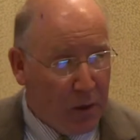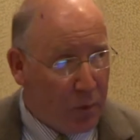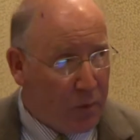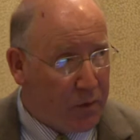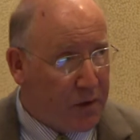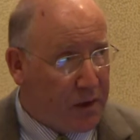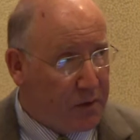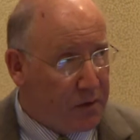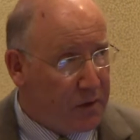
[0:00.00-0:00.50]

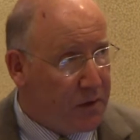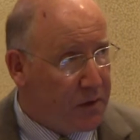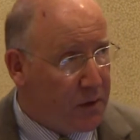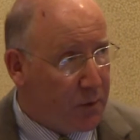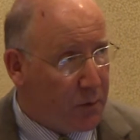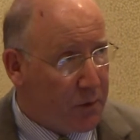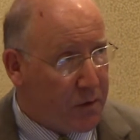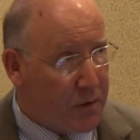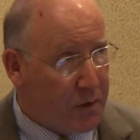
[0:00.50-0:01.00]
with
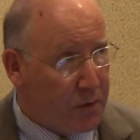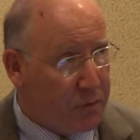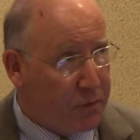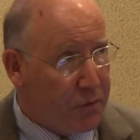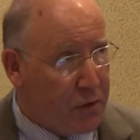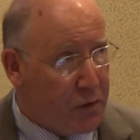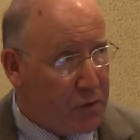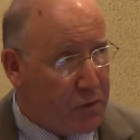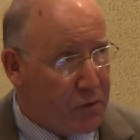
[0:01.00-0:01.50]
continuous
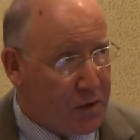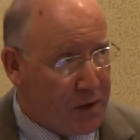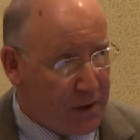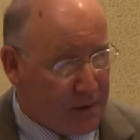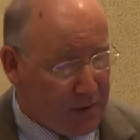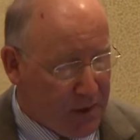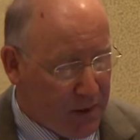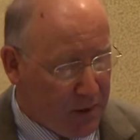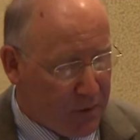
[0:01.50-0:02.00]
infusion
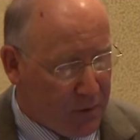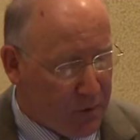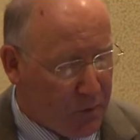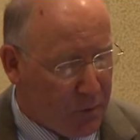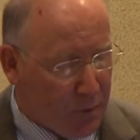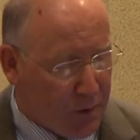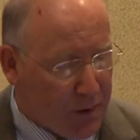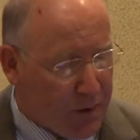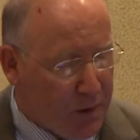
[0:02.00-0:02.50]
it tends
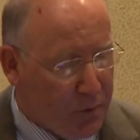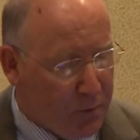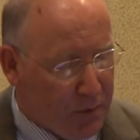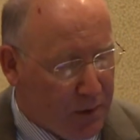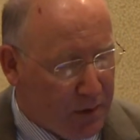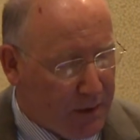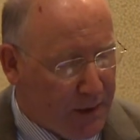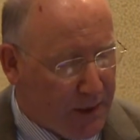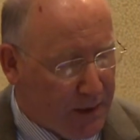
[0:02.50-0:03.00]
to
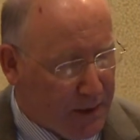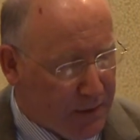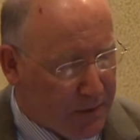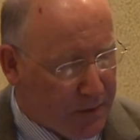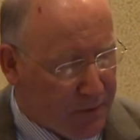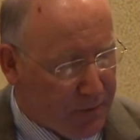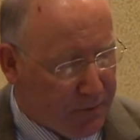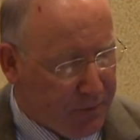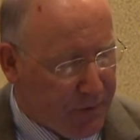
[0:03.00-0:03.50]
accumulate
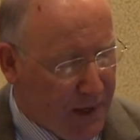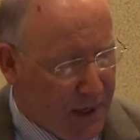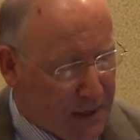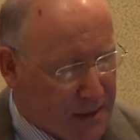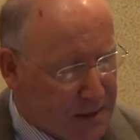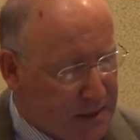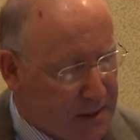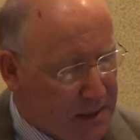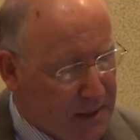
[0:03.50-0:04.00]
its
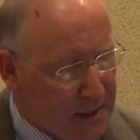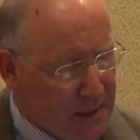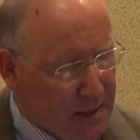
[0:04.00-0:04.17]
effect.